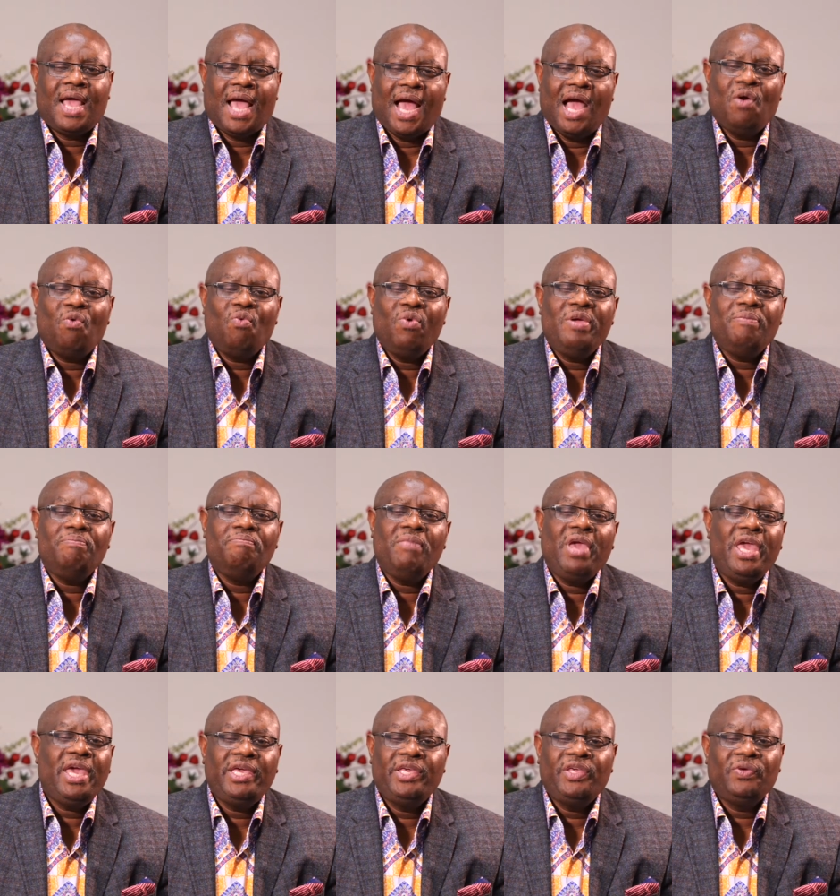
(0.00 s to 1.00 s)
I will
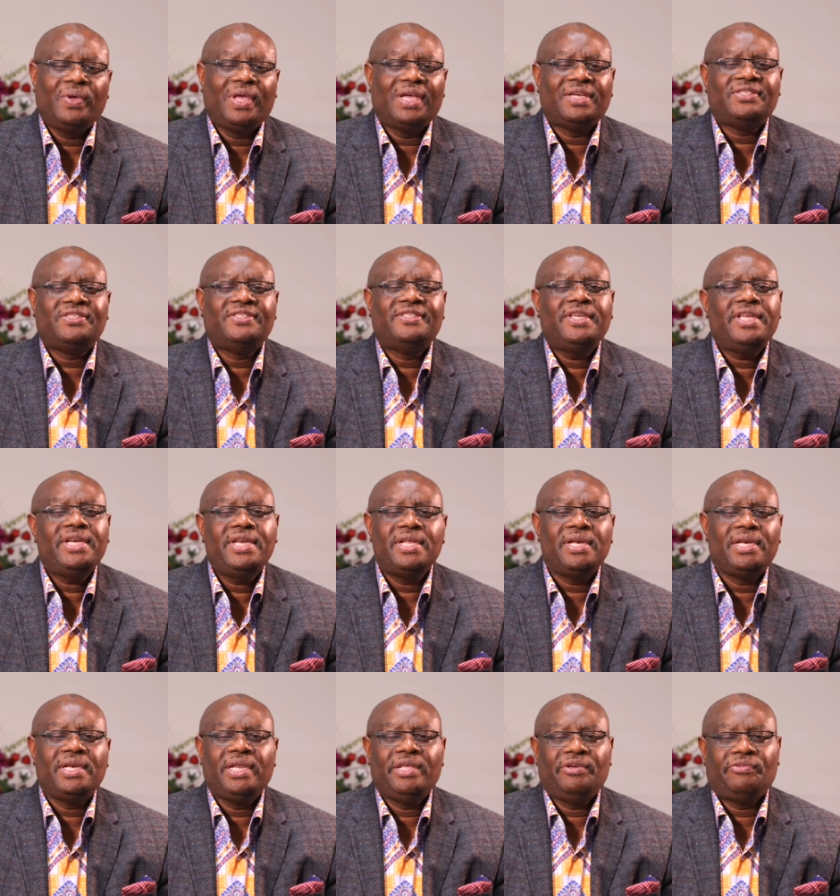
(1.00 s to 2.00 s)
make you
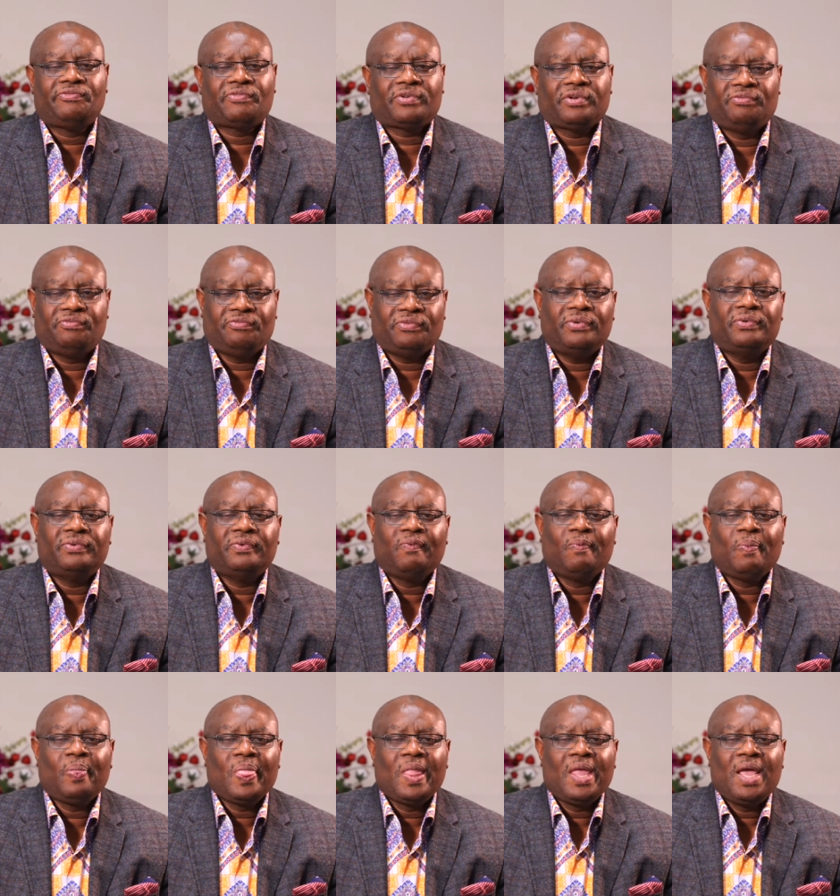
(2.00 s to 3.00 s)
exceedingly fruitful,
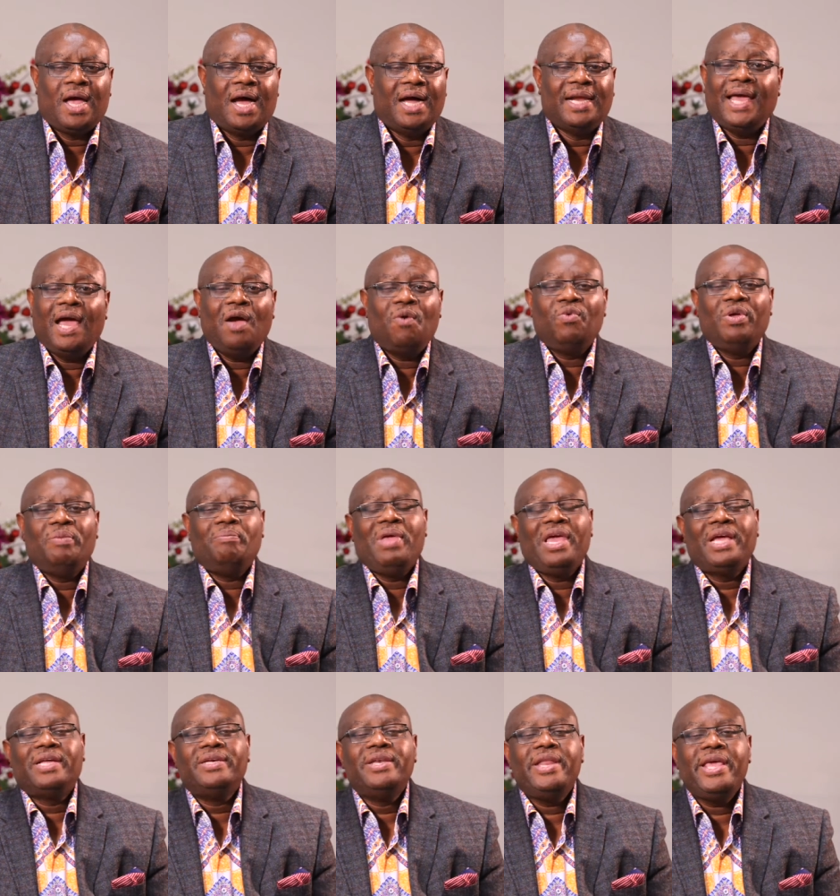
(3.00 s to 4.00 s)
and I will
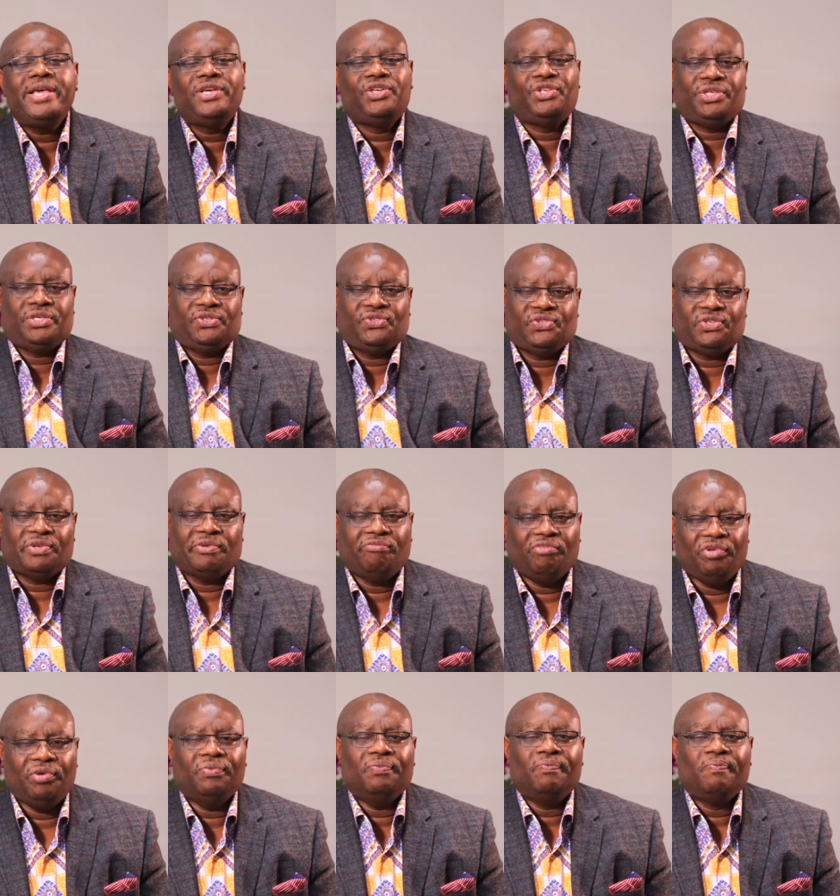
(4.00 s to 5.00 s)
make nations
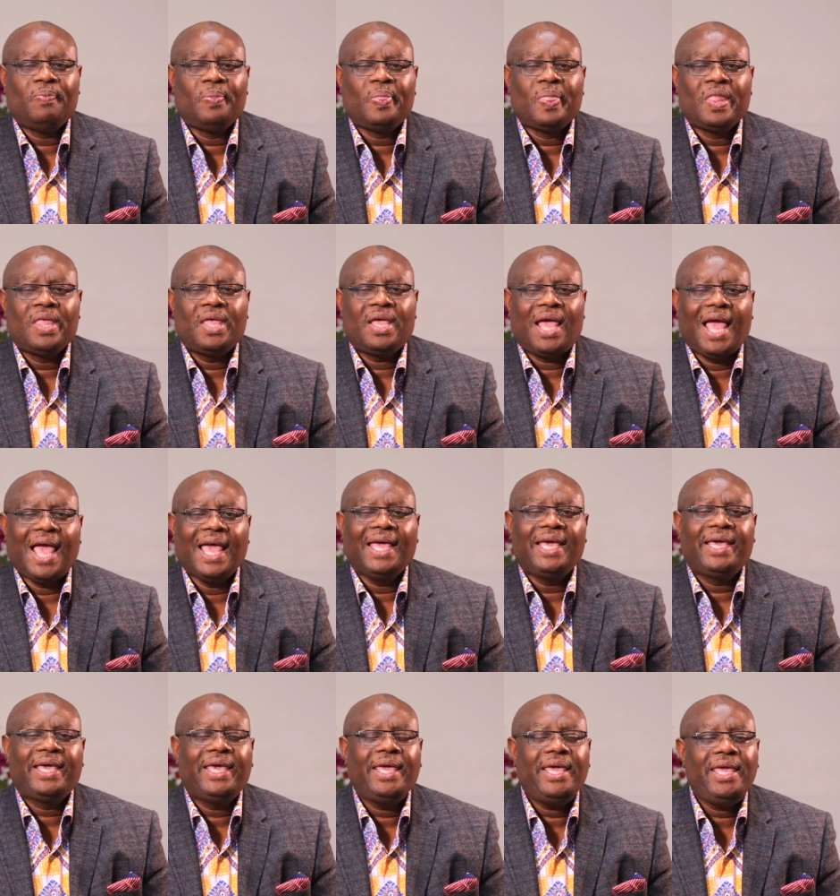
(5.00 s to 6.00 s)
of you,
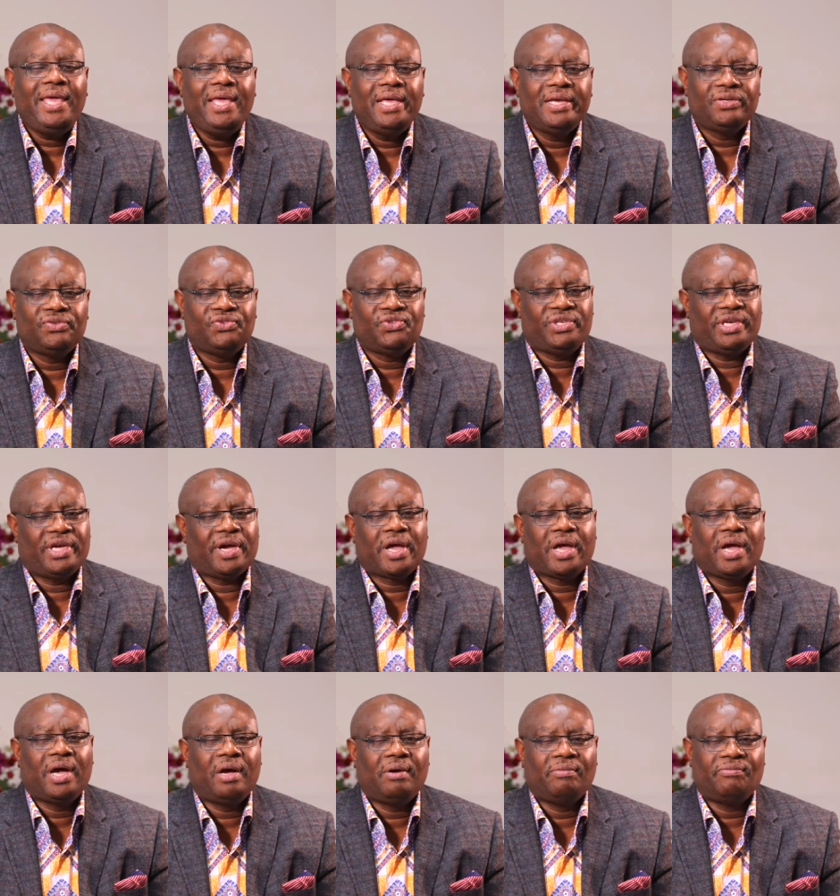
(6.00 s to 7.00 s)
and kings shall
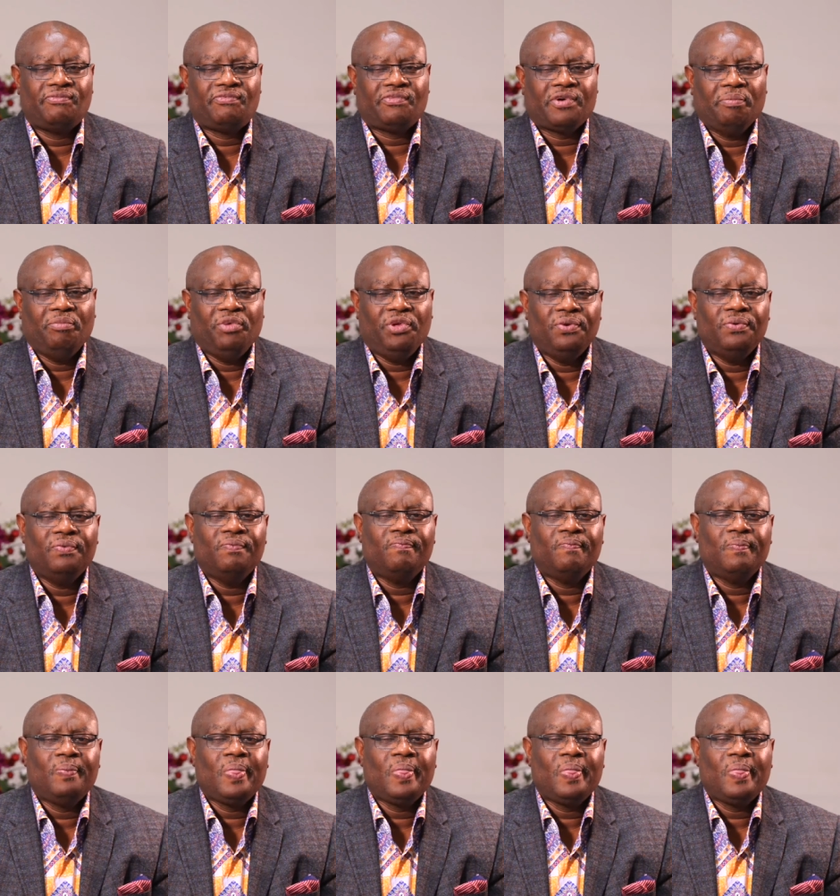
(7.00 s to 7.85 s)
come from you.